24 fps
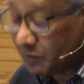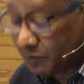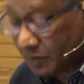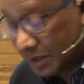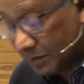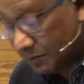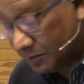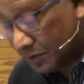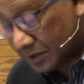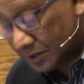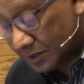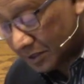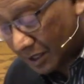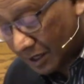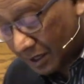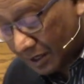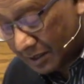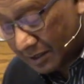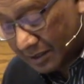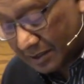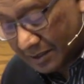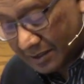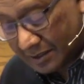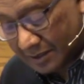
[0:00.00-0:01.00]
people's
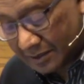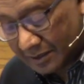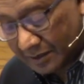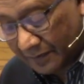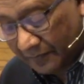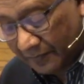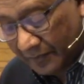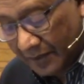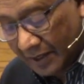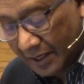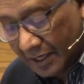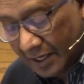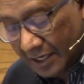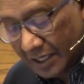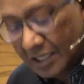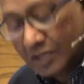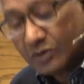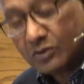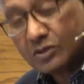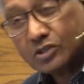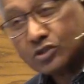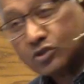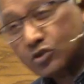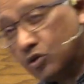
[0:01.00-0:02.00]
hearts. He
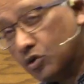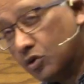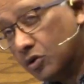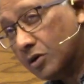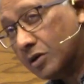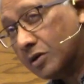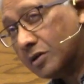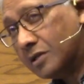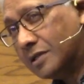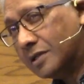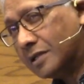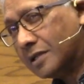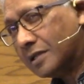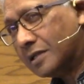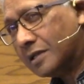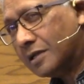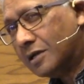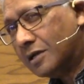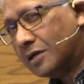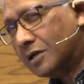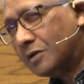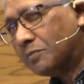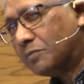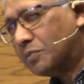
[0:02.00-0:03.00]
was good and
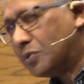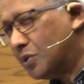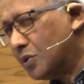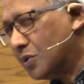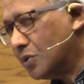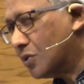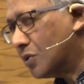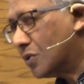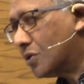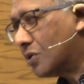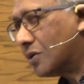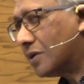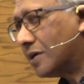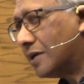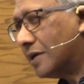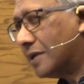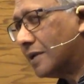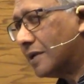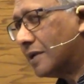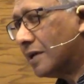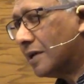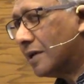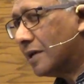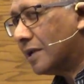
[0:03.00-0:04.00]
pure
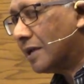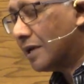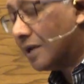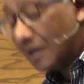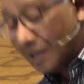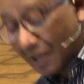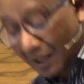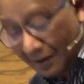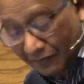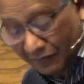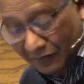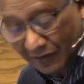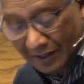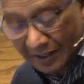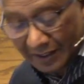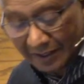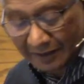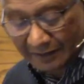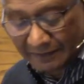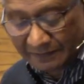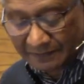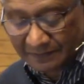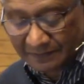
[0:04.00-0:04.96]
and lovely.